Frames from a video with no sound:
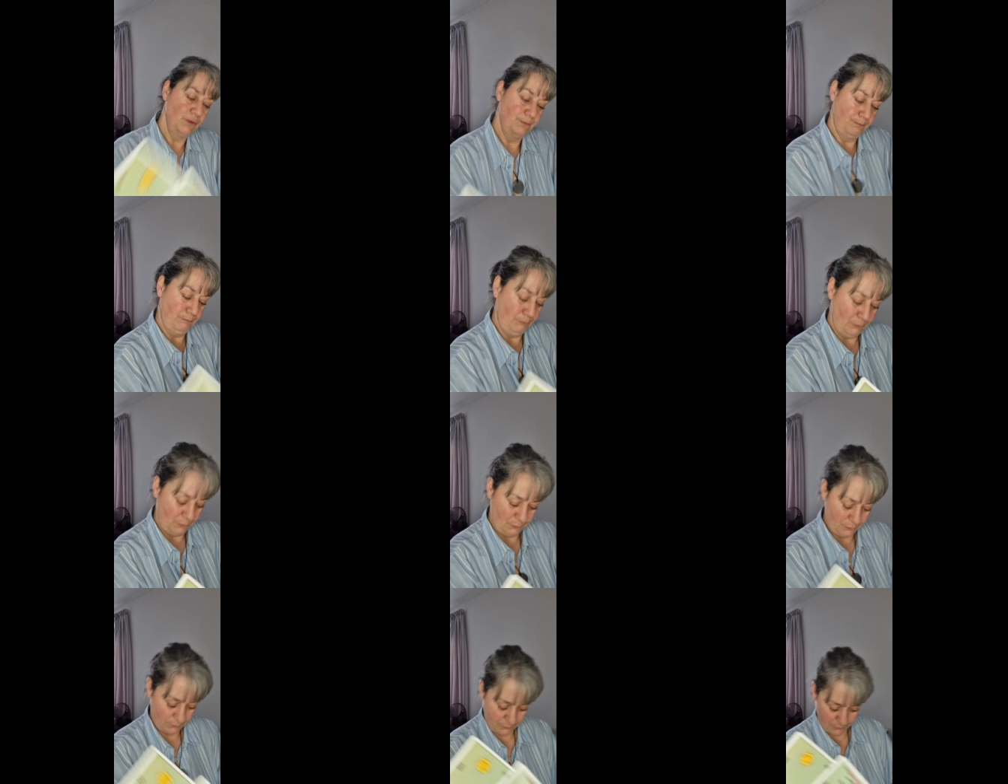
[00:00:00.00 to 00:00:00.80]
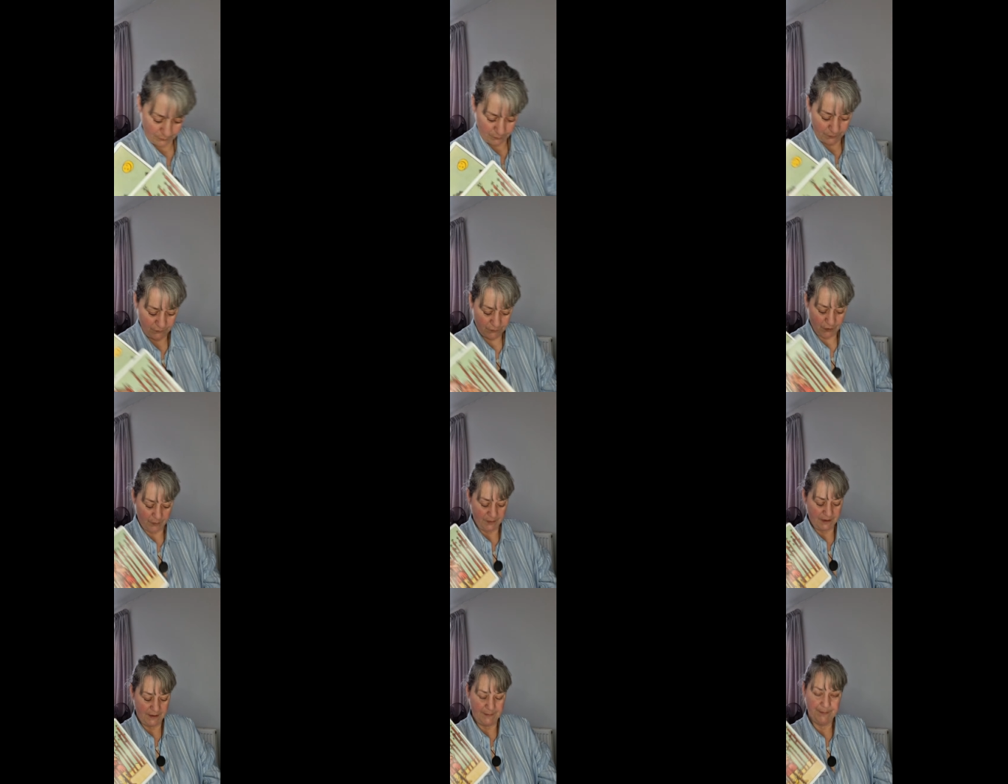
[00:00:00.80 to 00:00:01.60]
I
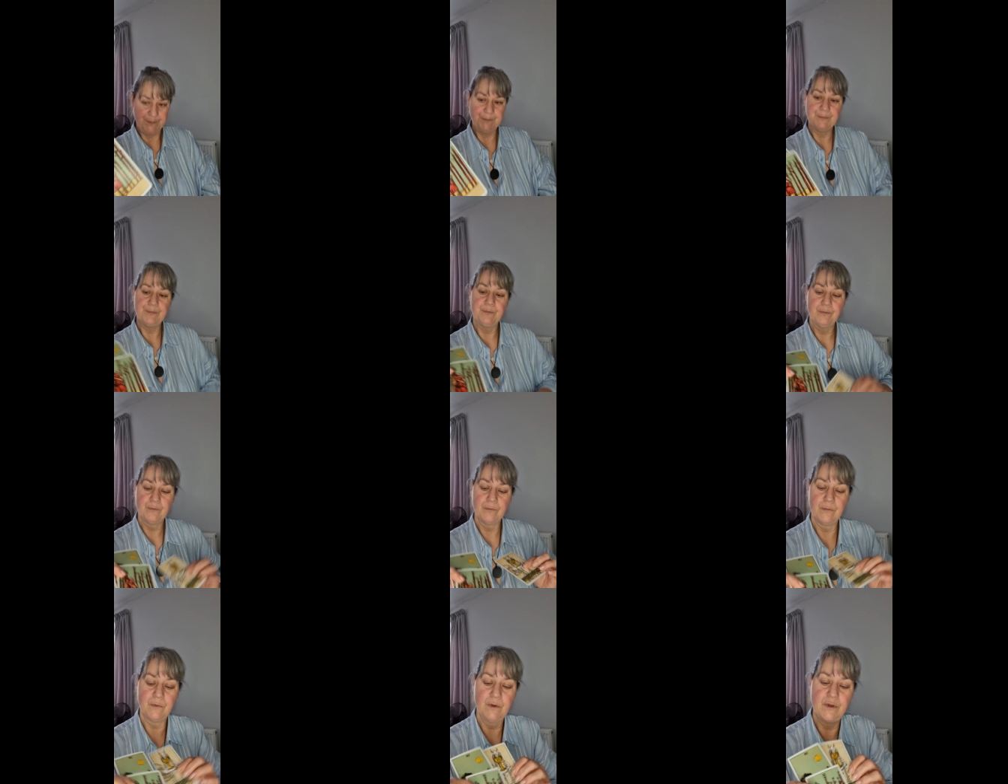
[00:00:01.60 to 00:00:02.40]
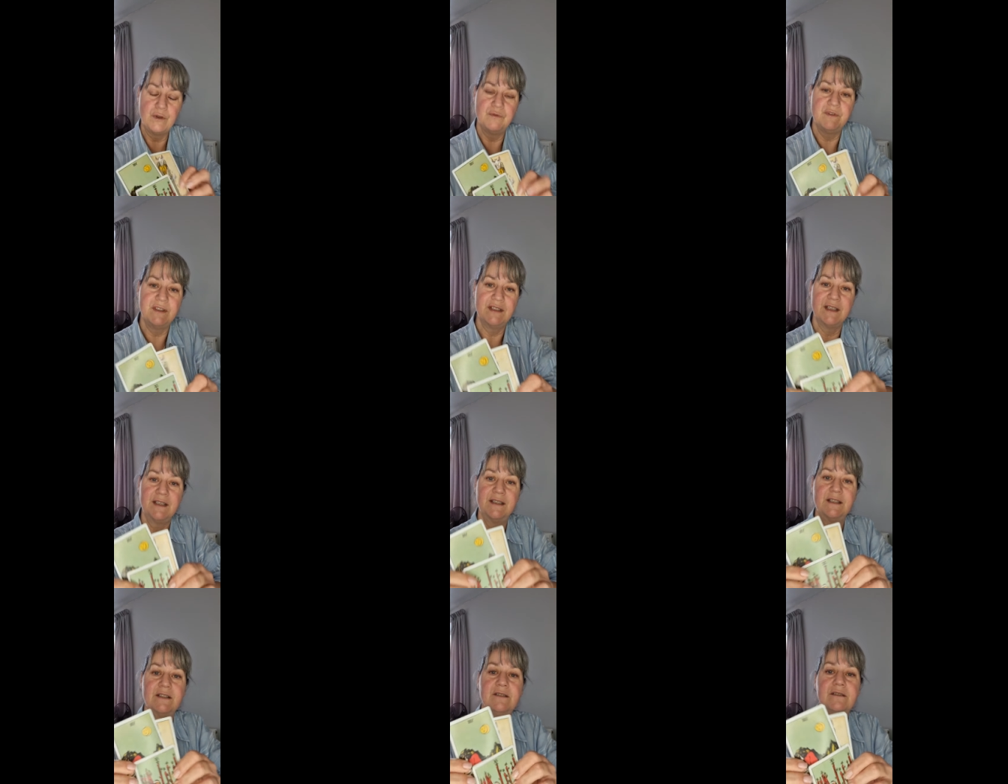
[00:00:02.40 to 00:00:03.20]
dropped it. You're
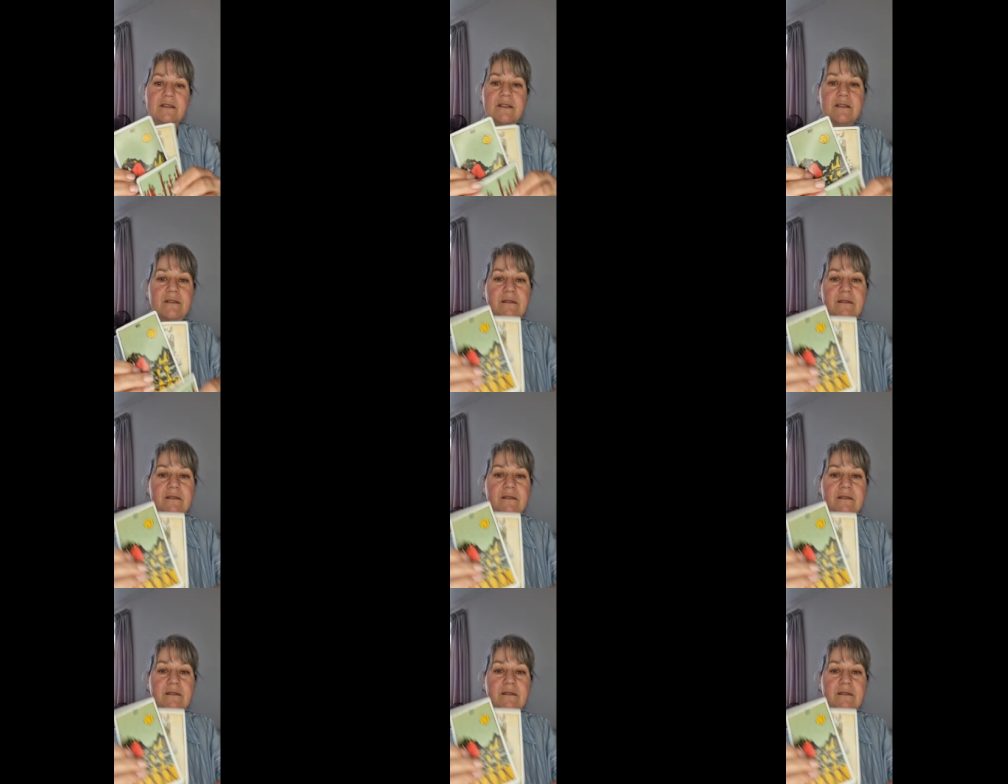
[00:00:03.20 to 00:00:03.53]
resistant.